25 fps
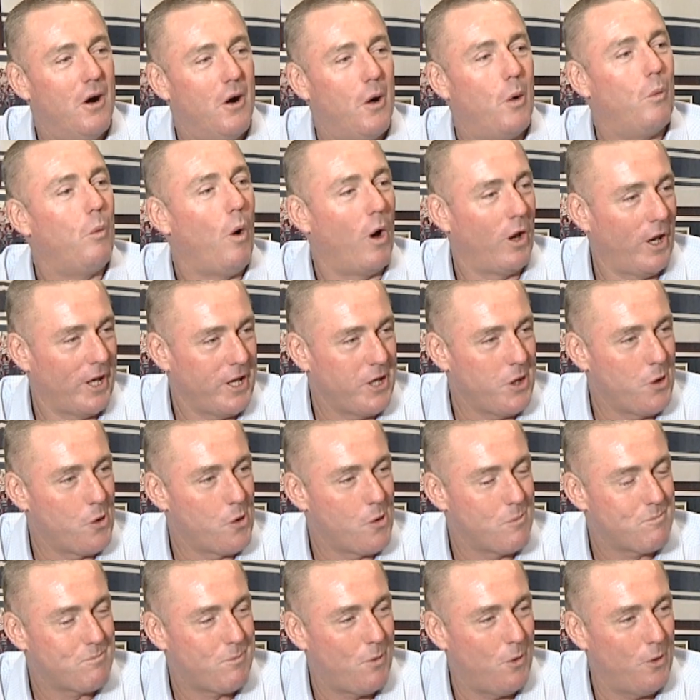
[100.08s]
Wally, you
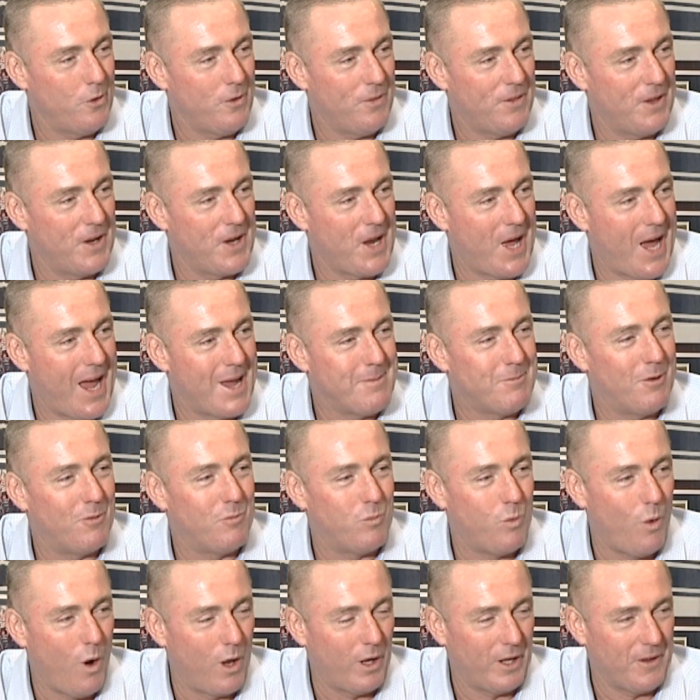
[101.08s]
reported the name
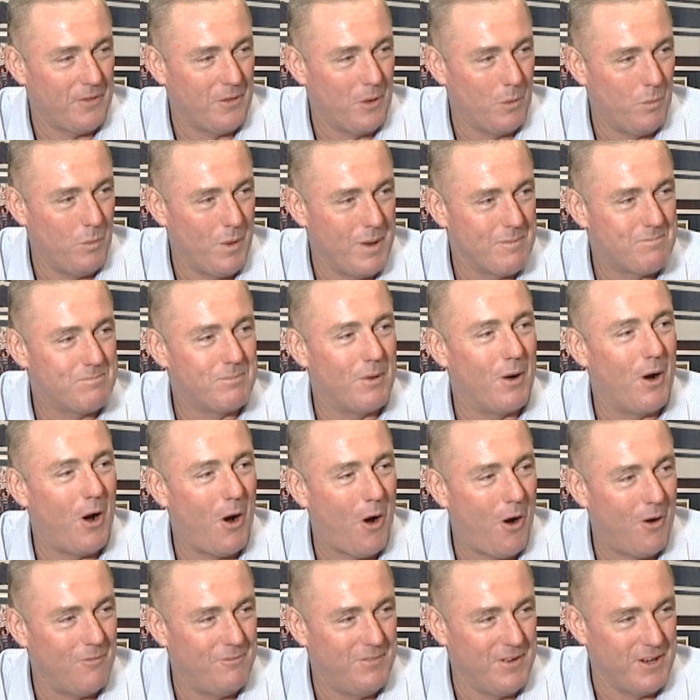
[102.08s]
of Wally the Whip for
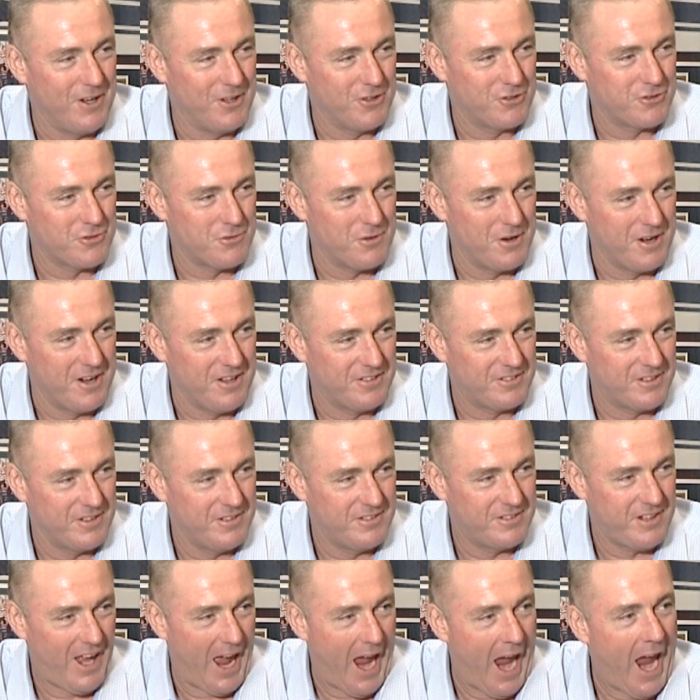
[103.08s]
obvious
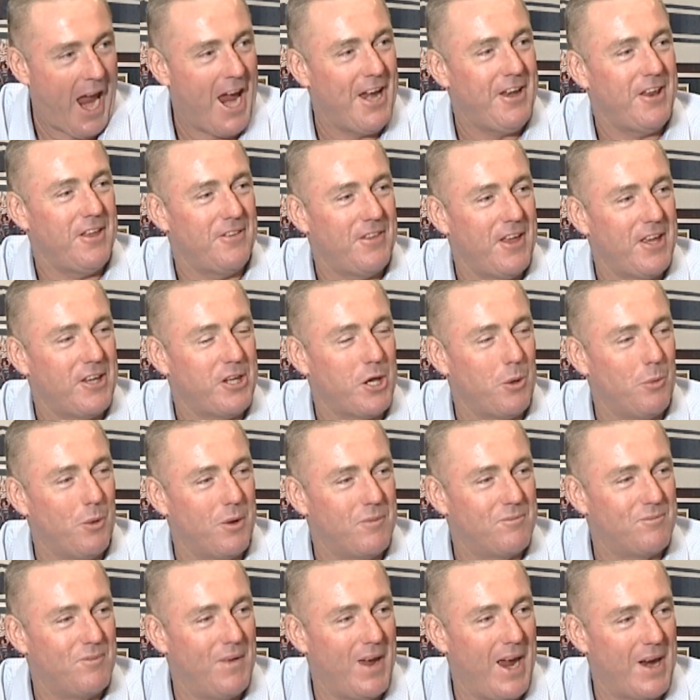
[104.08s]
reasons. How do you think you
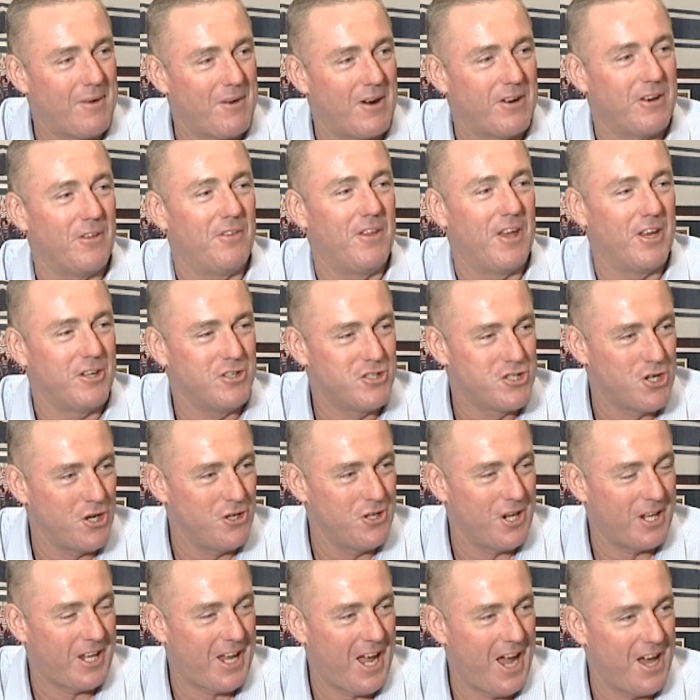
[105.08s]
would fare under the
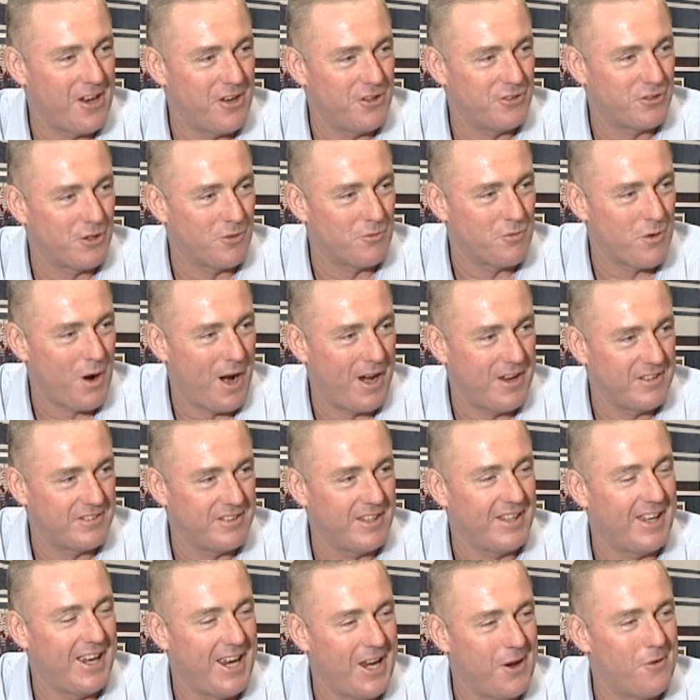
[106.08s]
adjudicators of
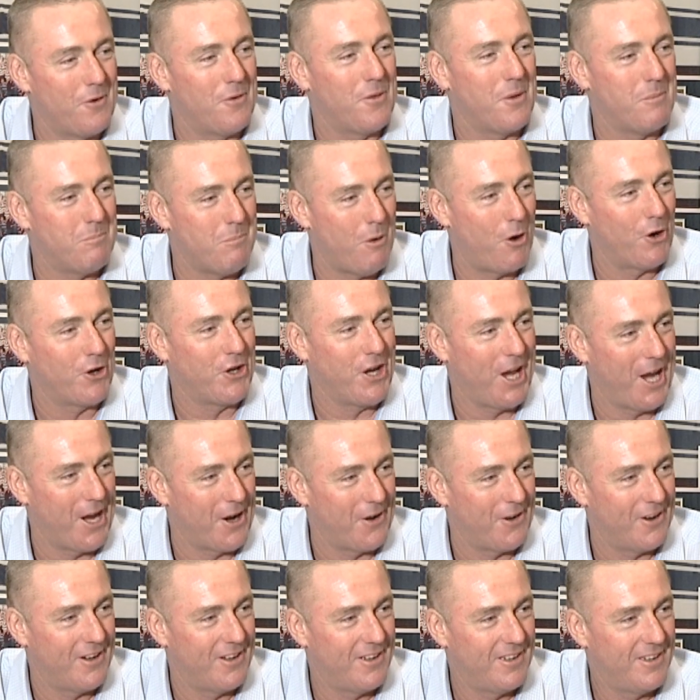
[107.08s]
racing here in the modern
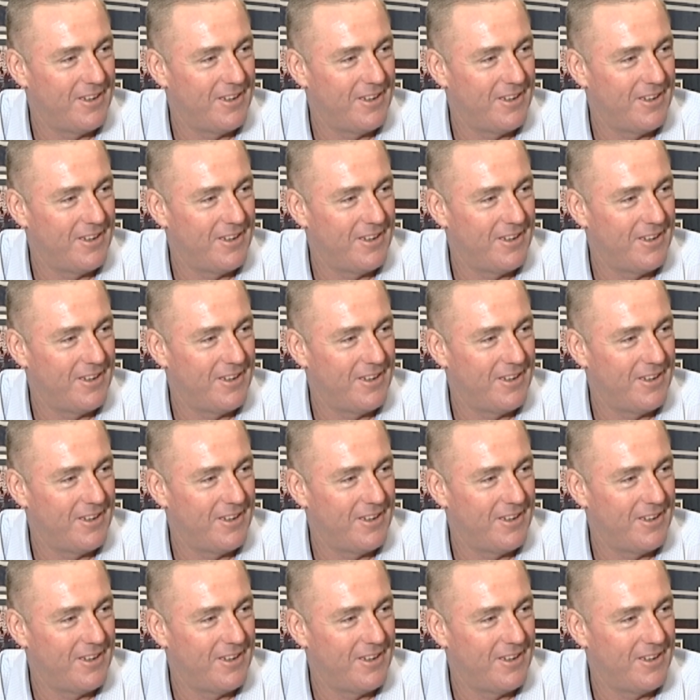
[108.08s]
era?